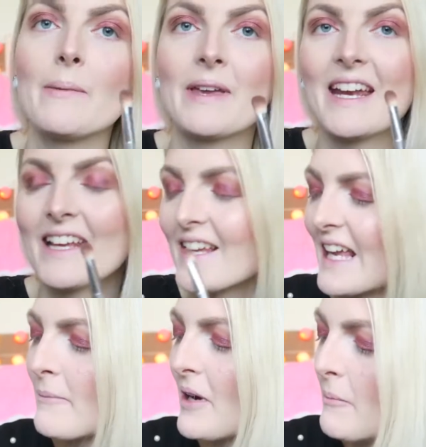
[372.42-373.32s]
I'm getting
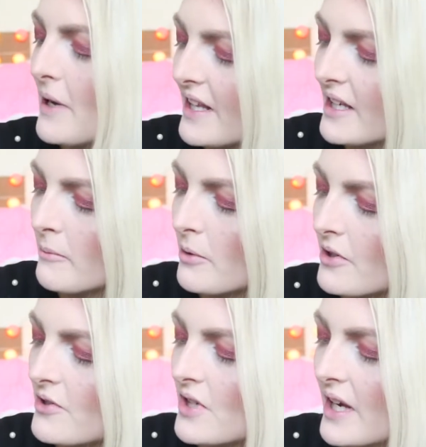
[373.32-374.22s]
again my blending
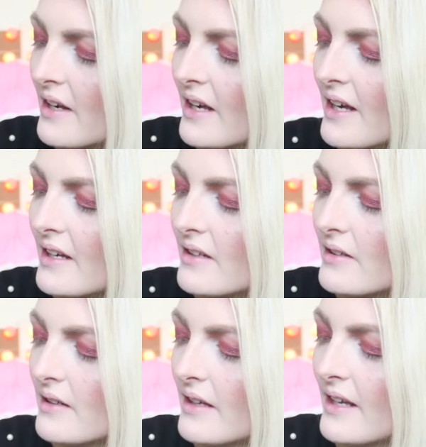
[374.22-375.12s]
brush and I
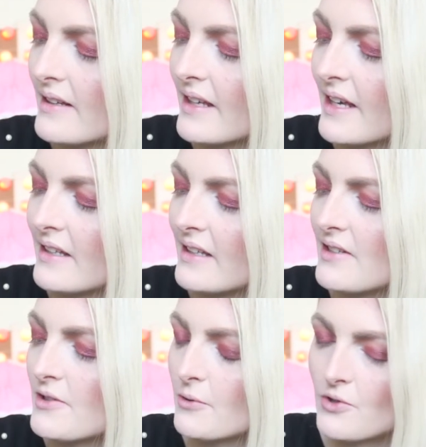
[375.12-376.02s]
get again
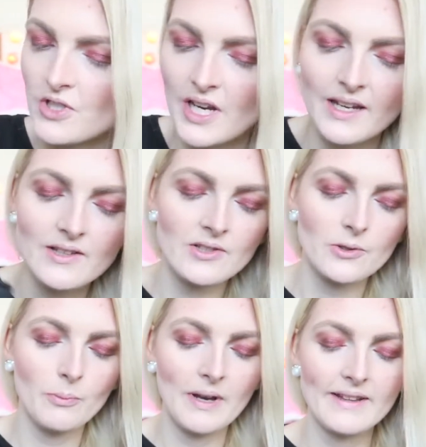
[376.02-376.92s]
these two shades
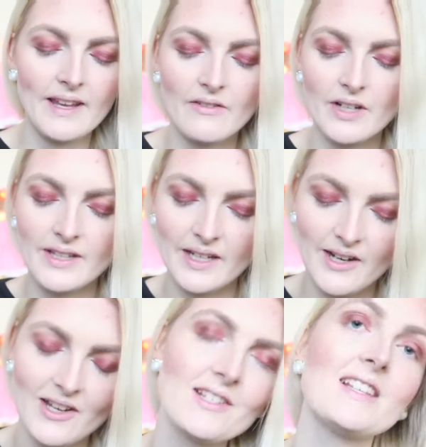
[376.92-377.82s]
to blend everything
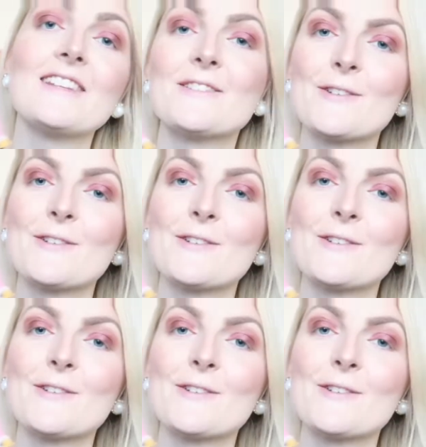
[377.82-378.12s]
nicely